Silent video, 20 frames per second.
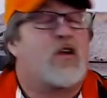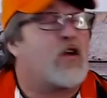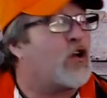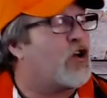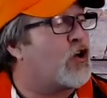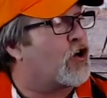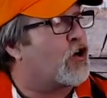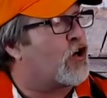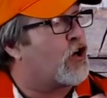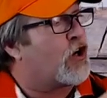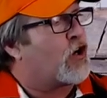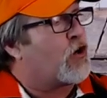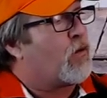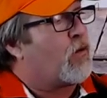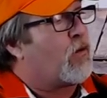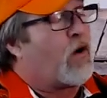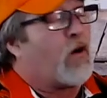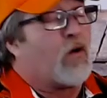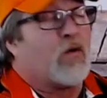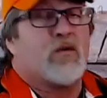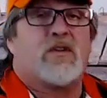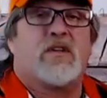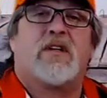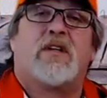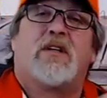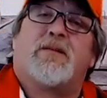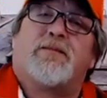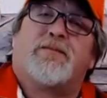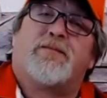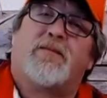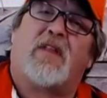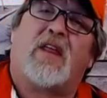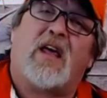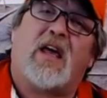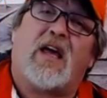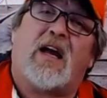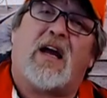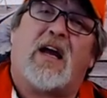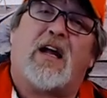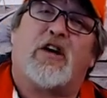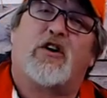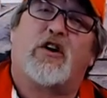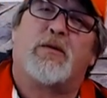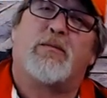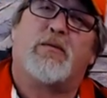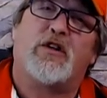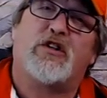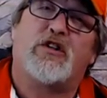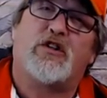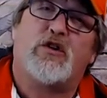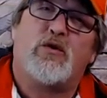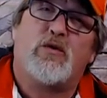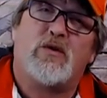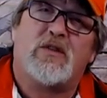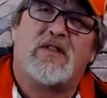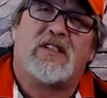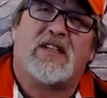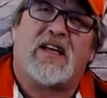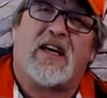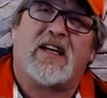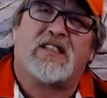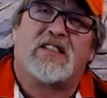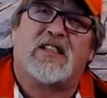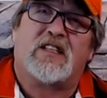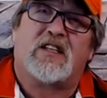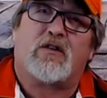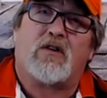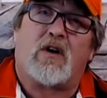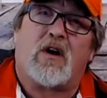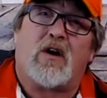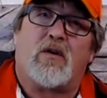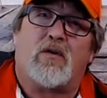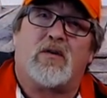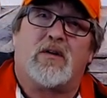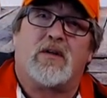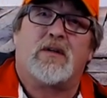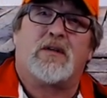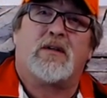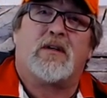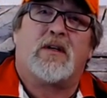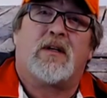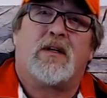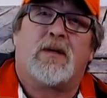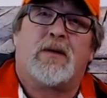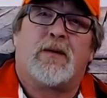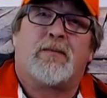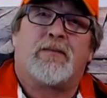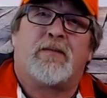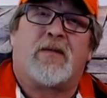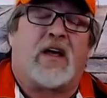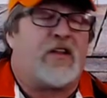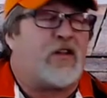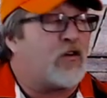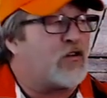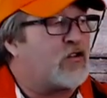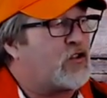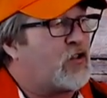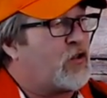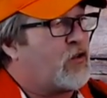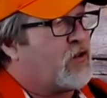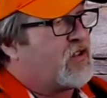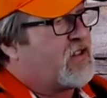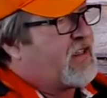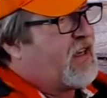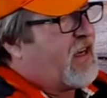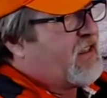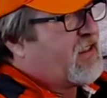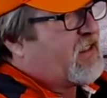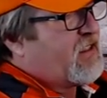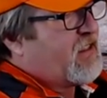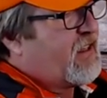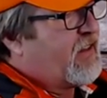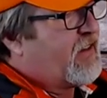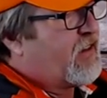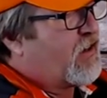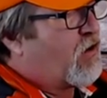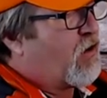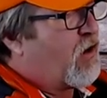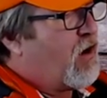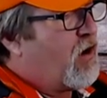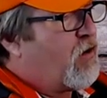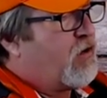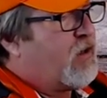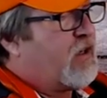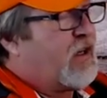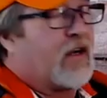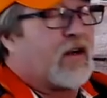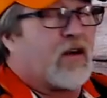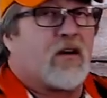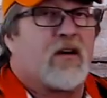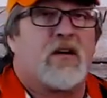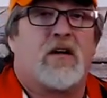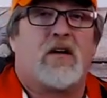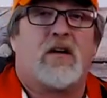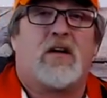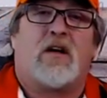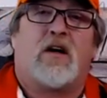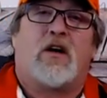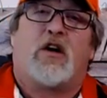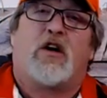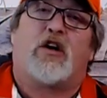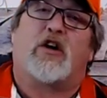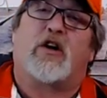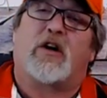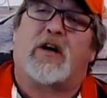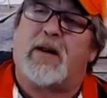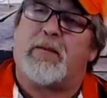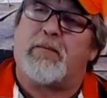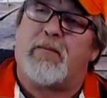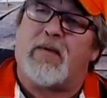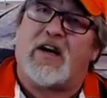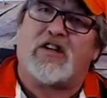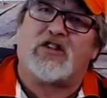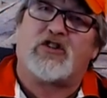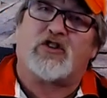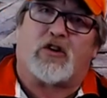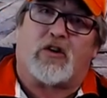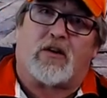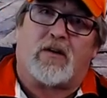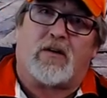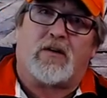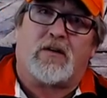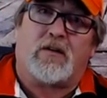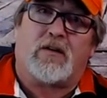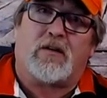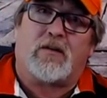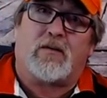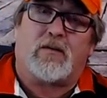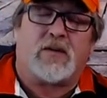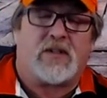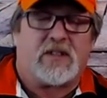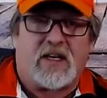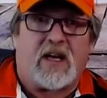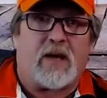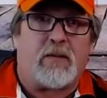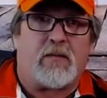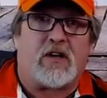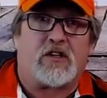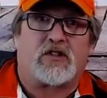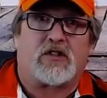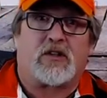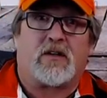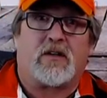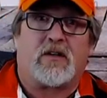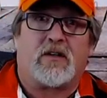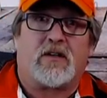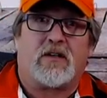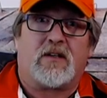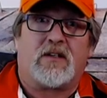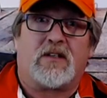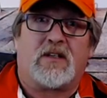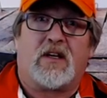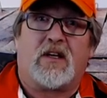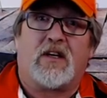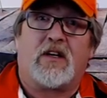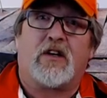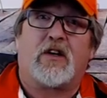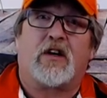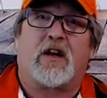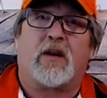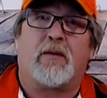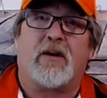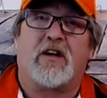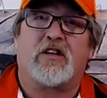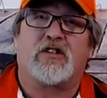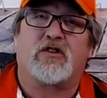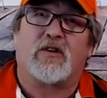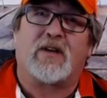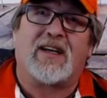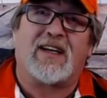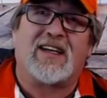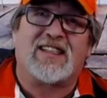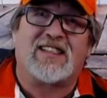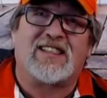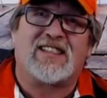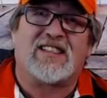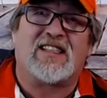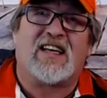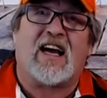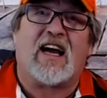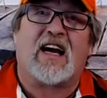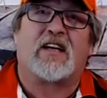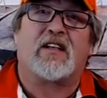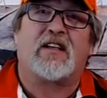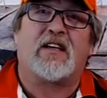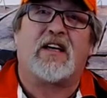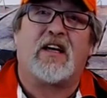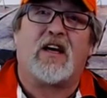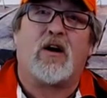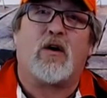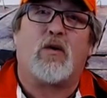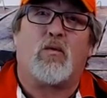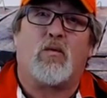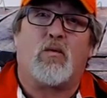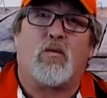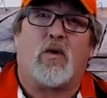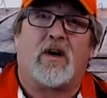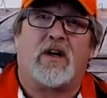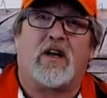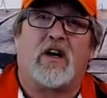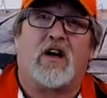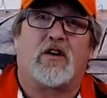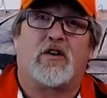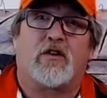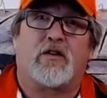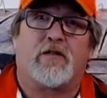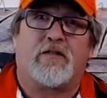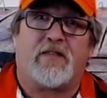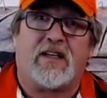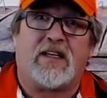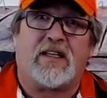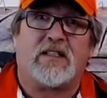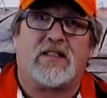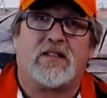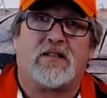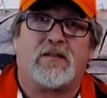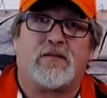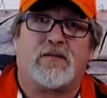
you're going to go out and you're going to put two stakes in the ground. And those two stakes in the ground here, you're going to measure, with a tape measure, you're going to measure exactly 100 feet.